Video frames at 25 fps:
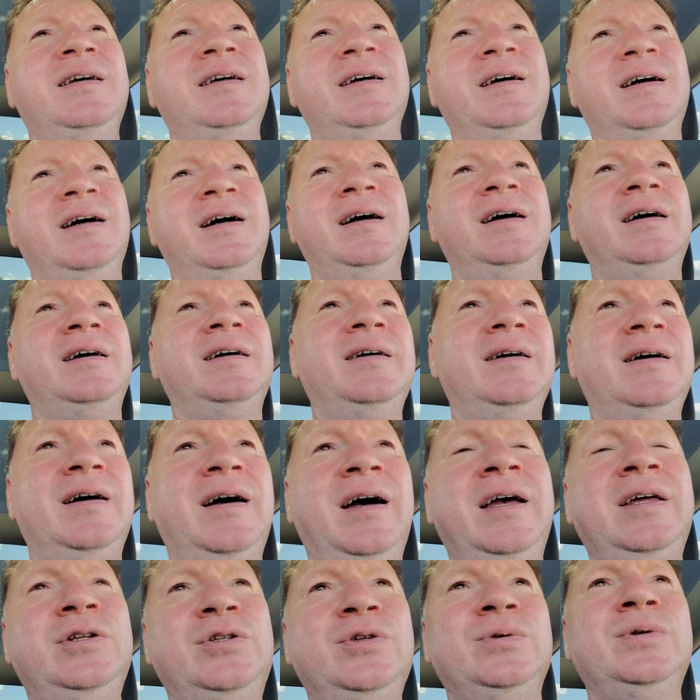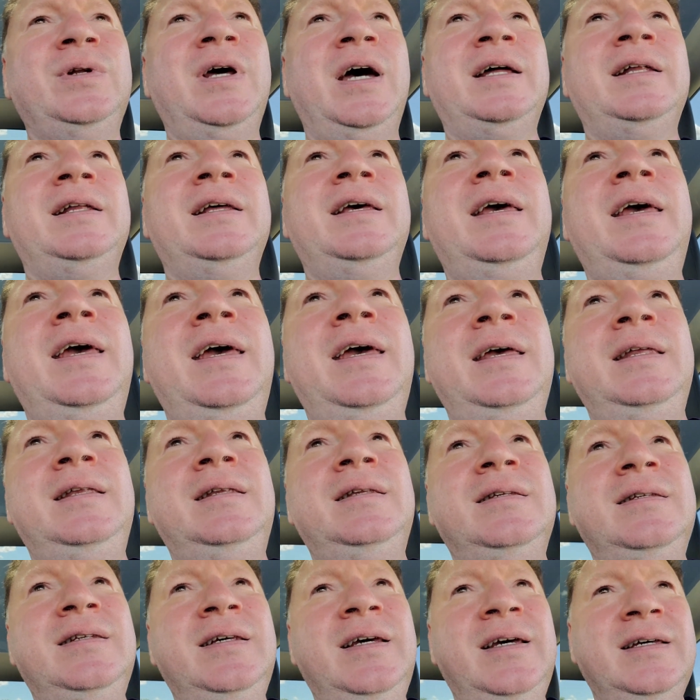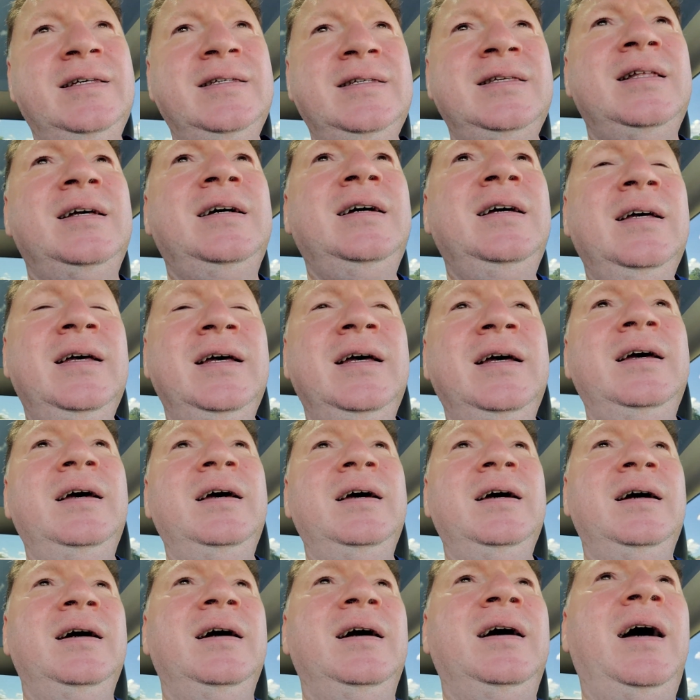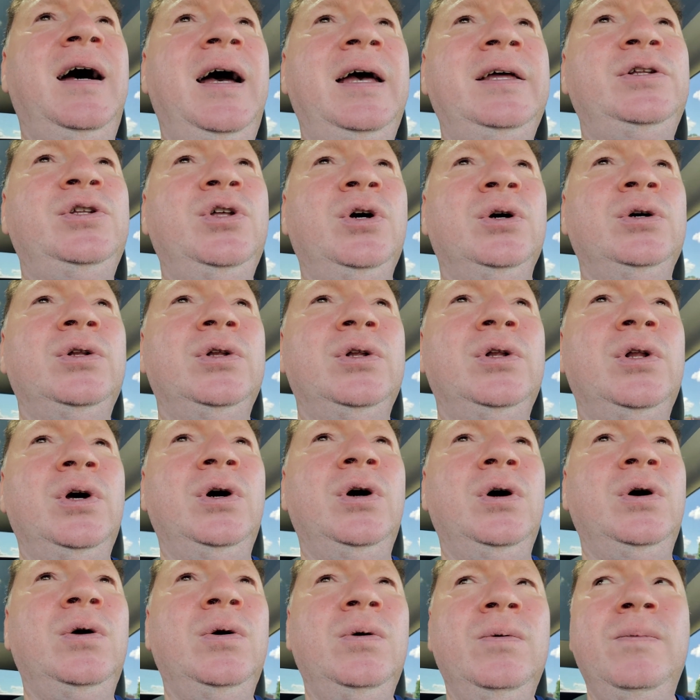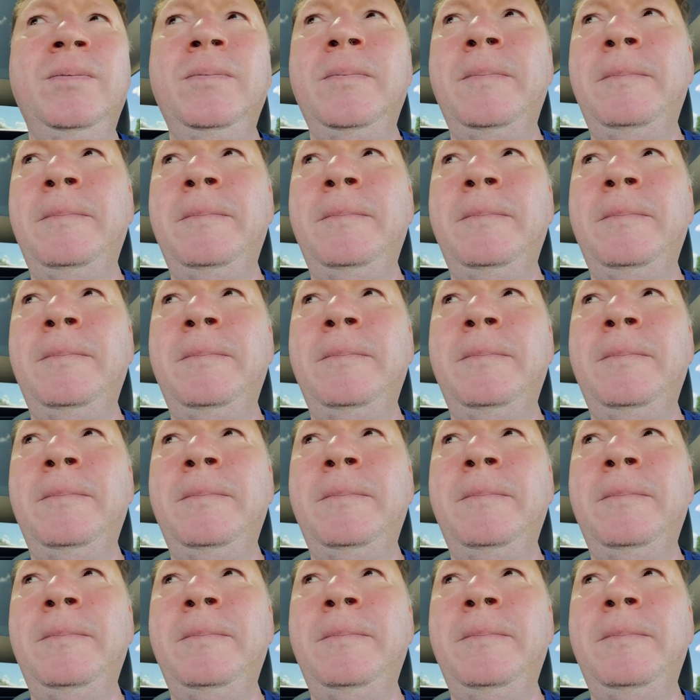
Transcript: Uh, I do not hate Tesla. I don't know.